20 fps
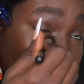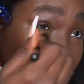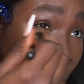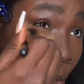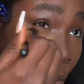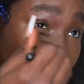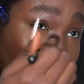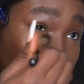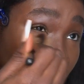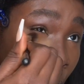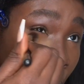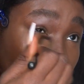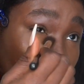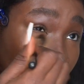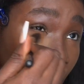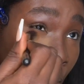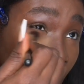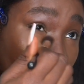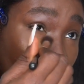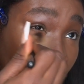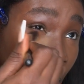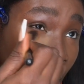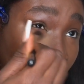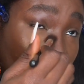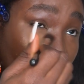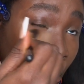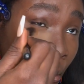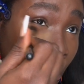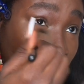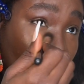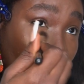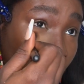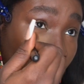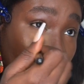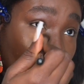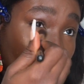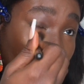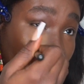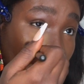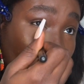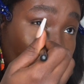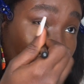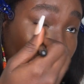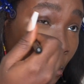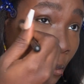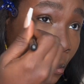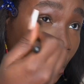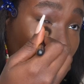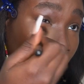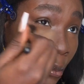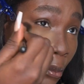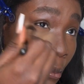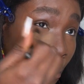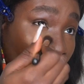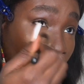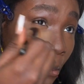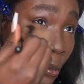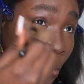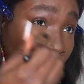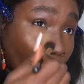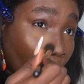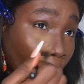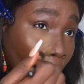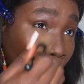Tawny is actually good for dark skins like